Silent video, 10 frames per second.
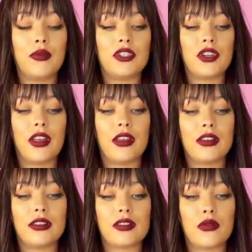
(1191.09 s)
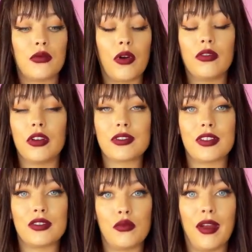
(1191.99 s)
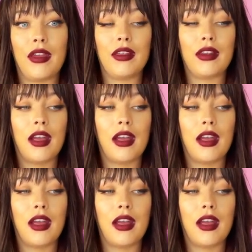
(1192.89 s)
which is Roe versus Wade.